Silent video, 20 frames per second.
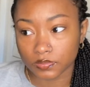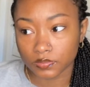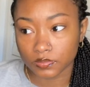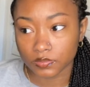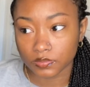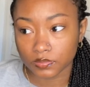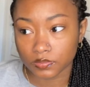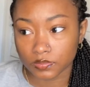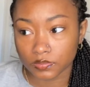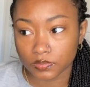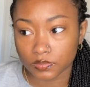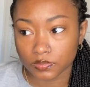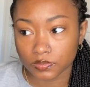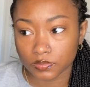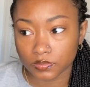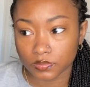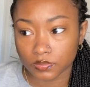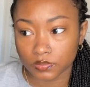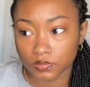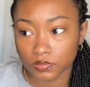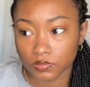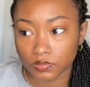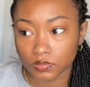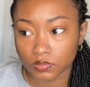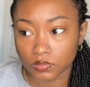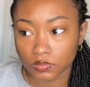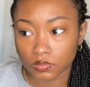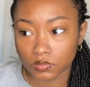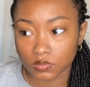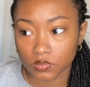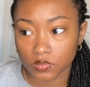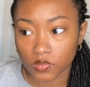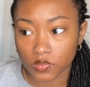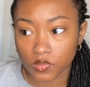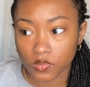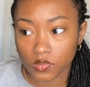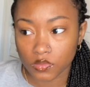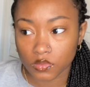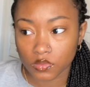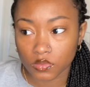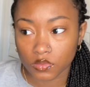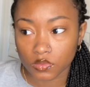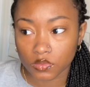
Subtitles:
(no one is talking)